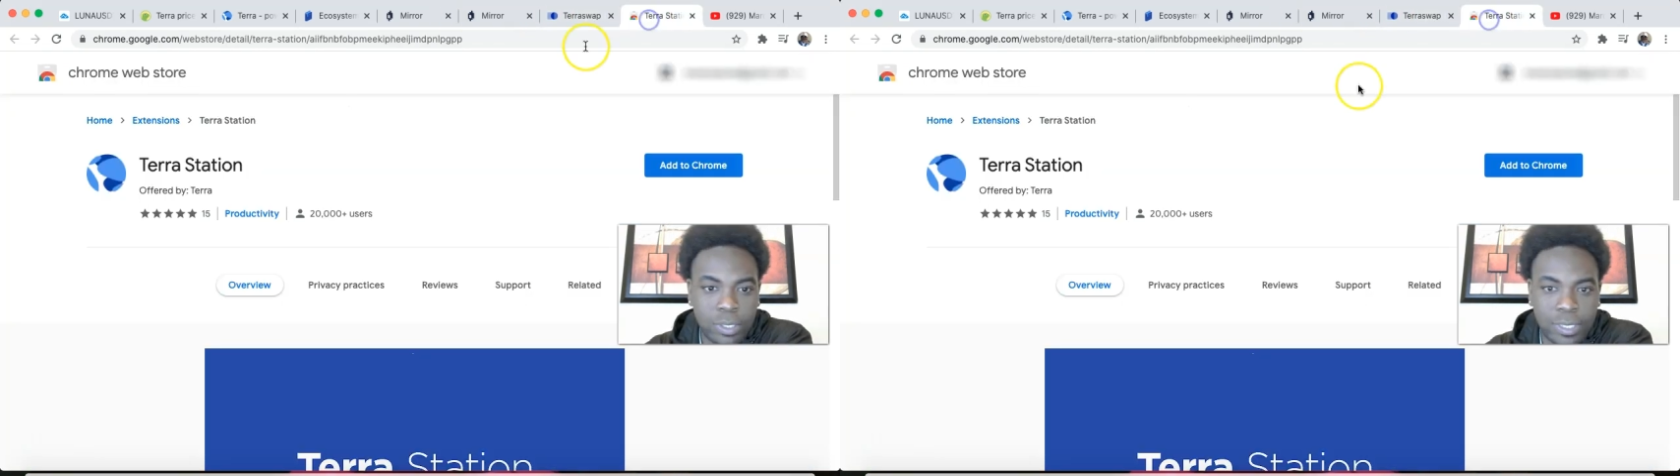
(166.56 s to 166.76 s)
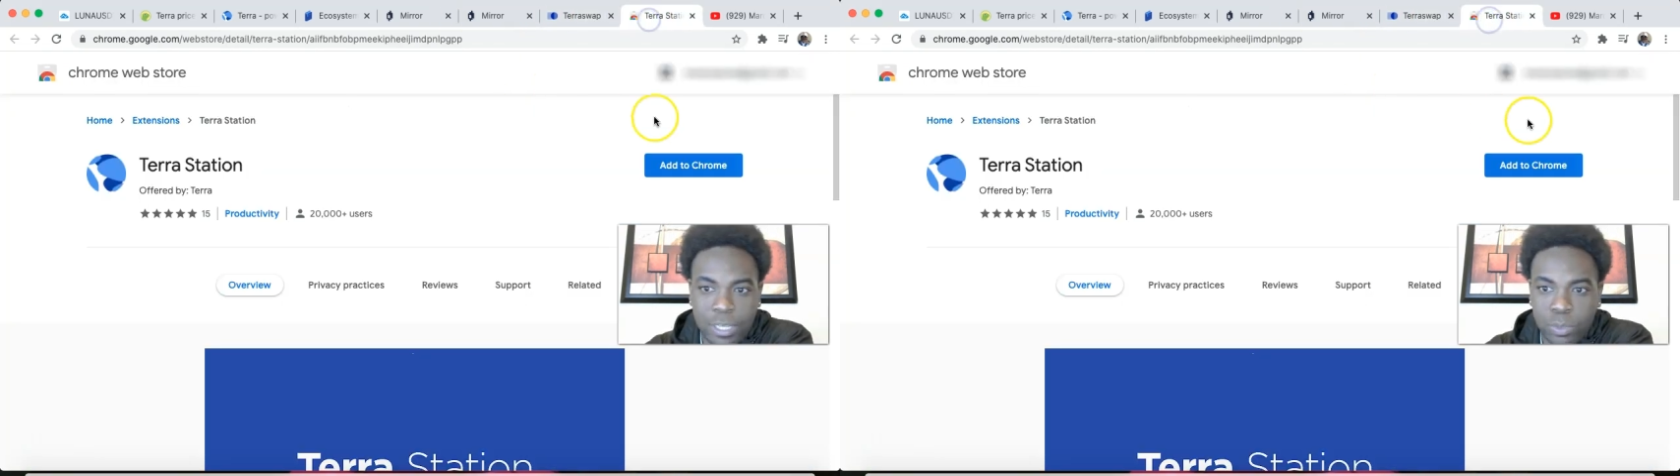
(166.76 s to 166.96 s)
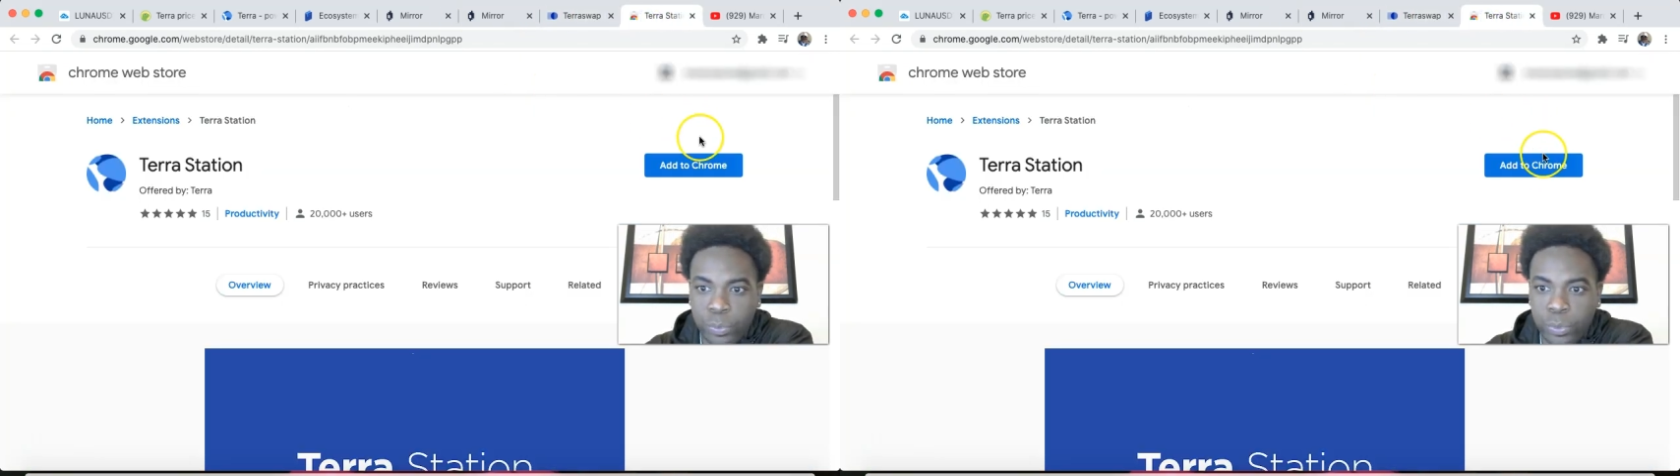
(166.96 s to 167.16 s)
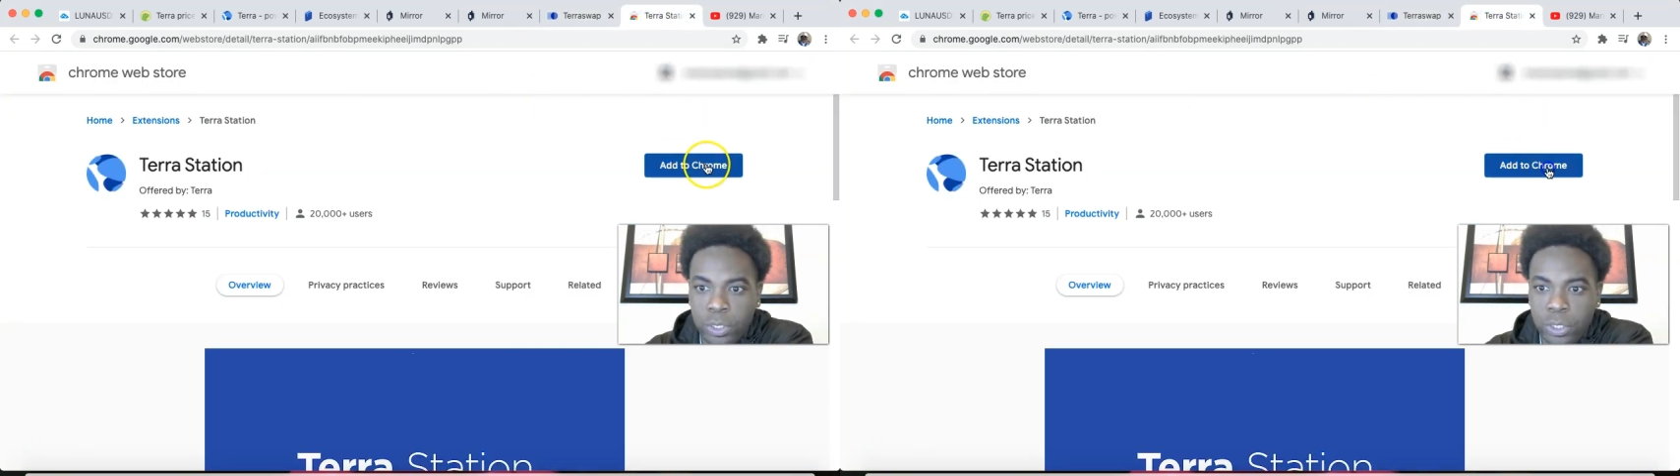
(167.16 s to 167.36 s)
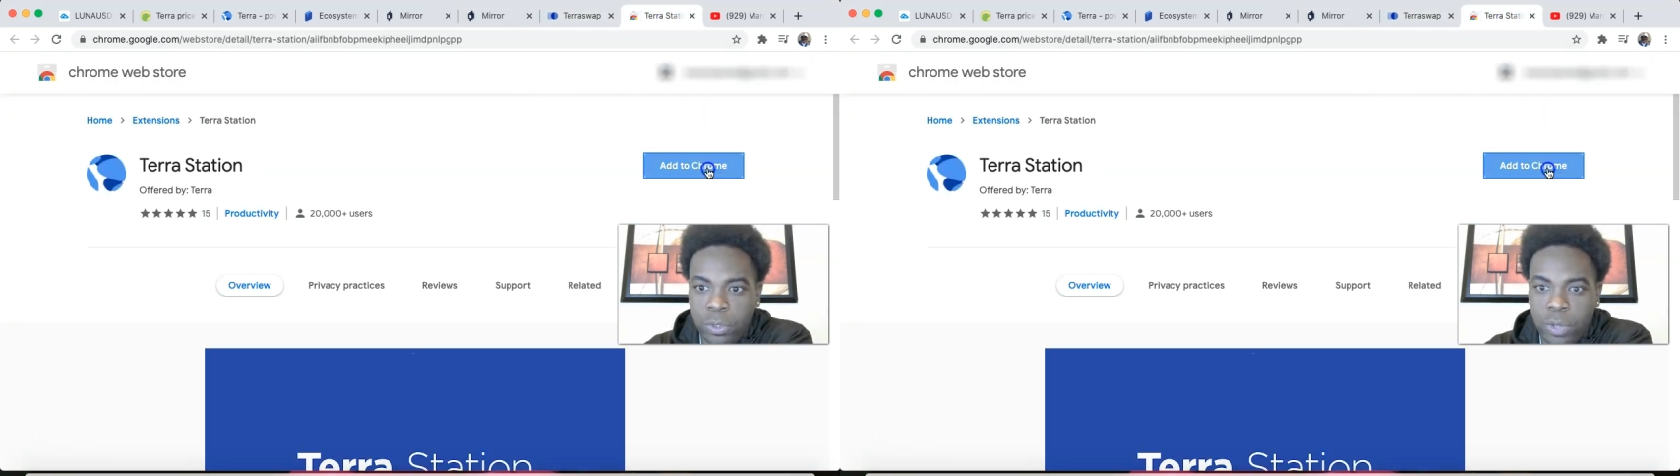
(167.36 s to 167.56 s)
And that's what we're
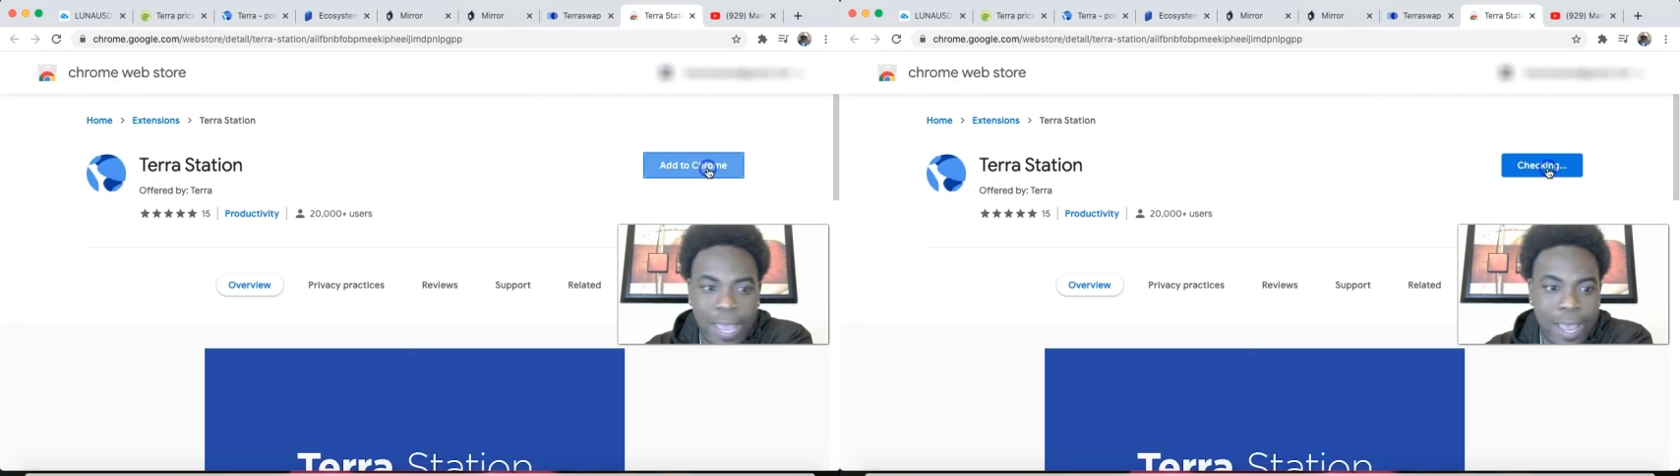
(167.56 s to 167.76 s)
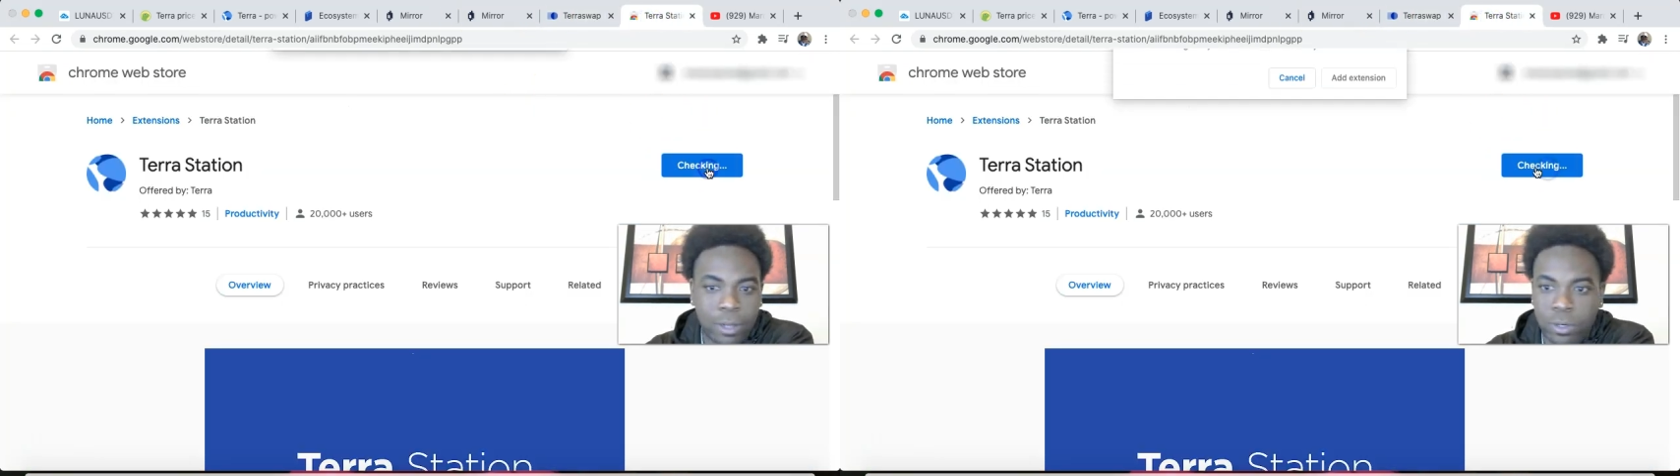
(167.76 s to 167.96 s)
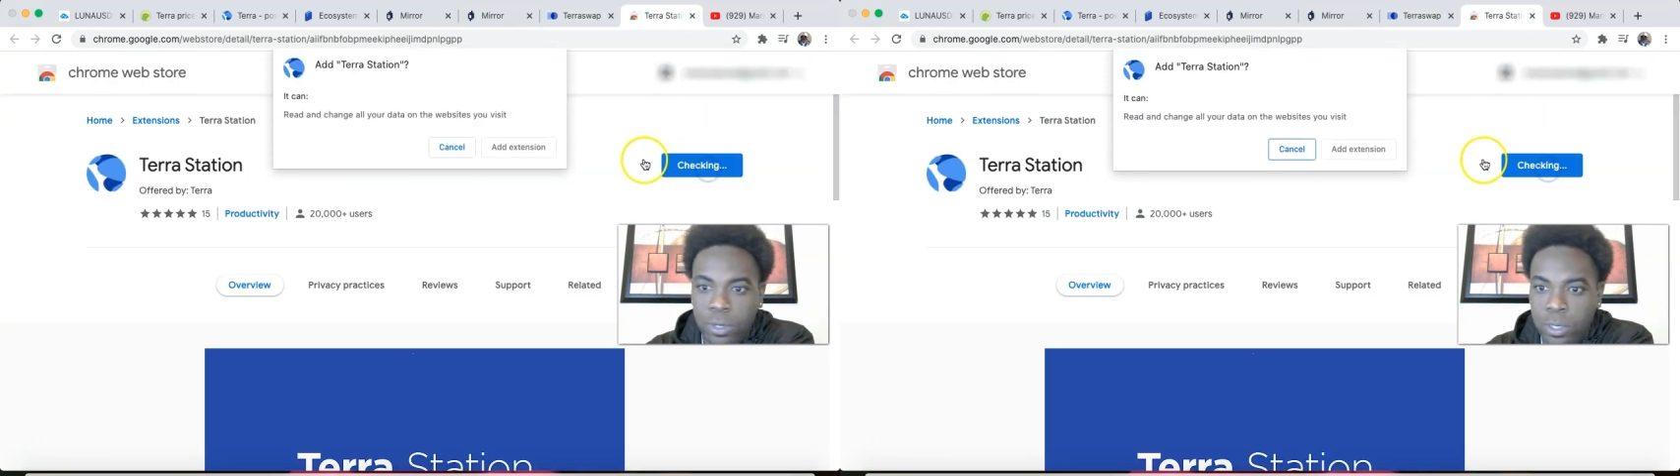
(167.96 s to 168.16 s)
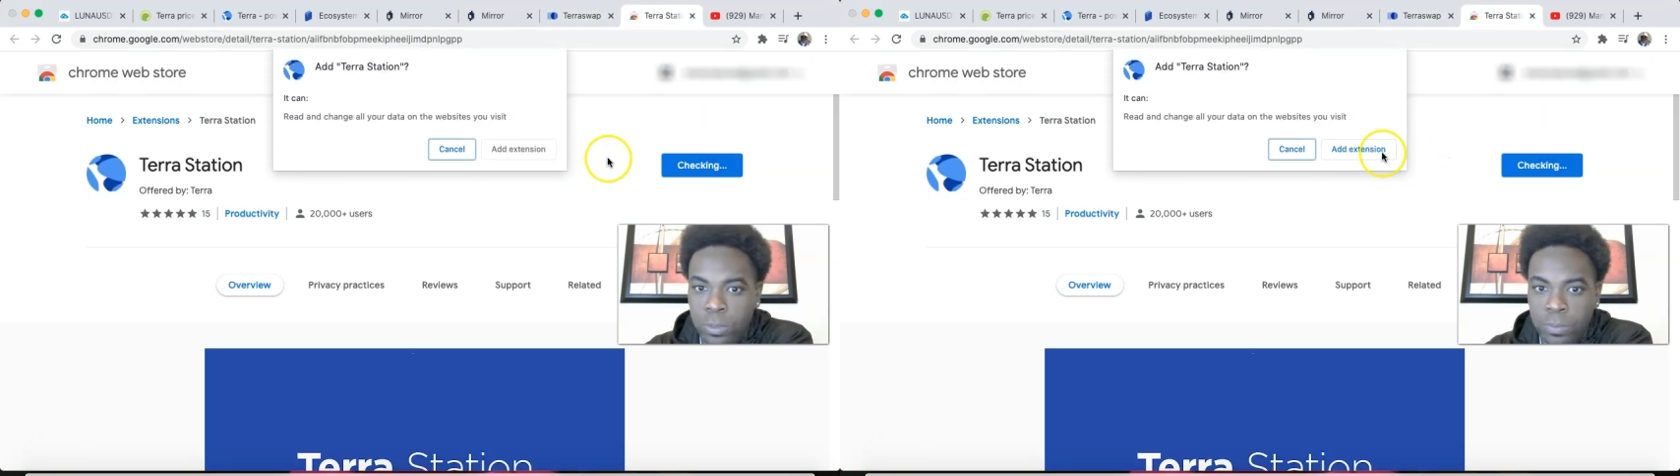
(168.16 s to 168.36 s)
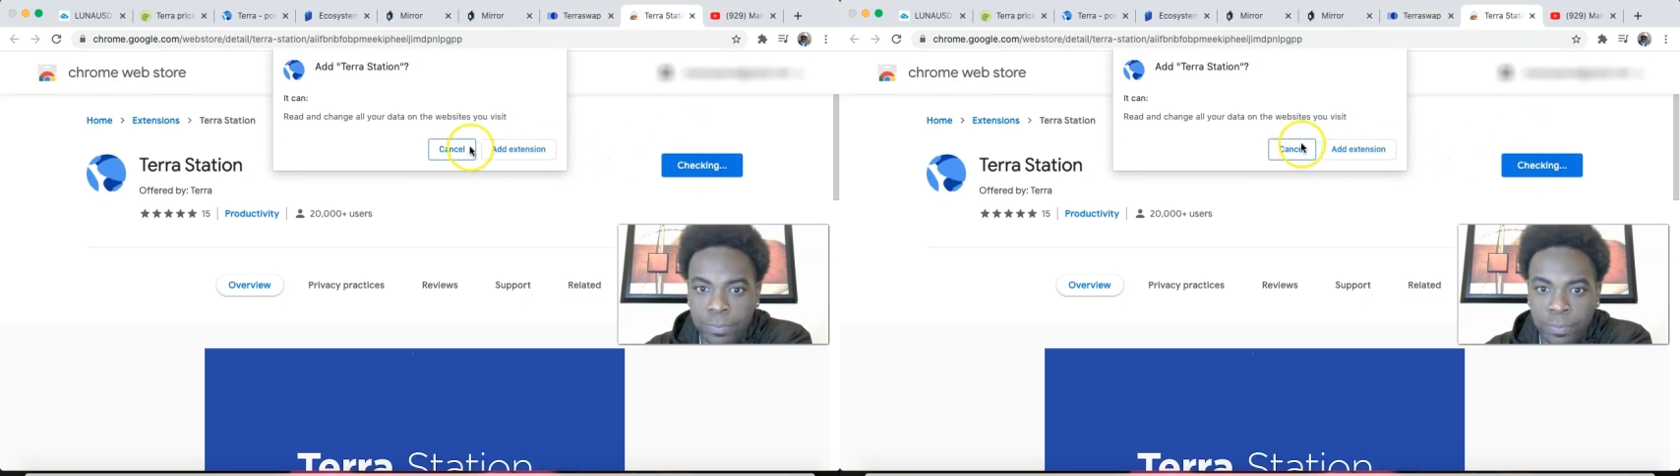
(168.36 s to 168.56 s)
going to do. Add
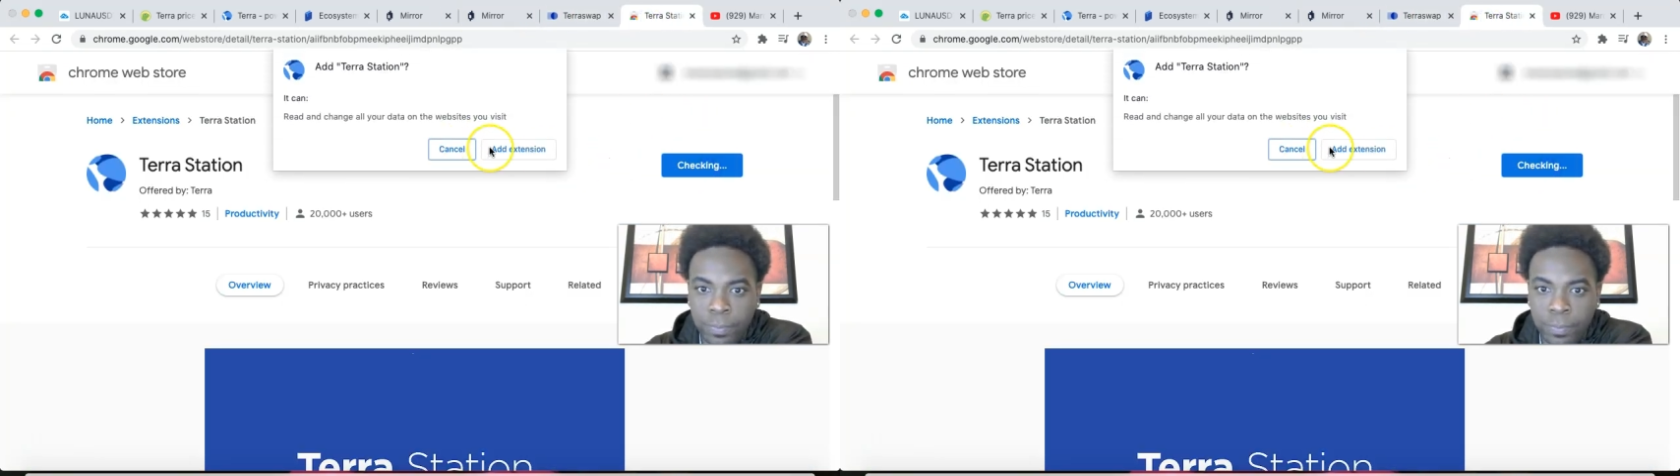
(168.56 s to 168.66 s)
Chrome,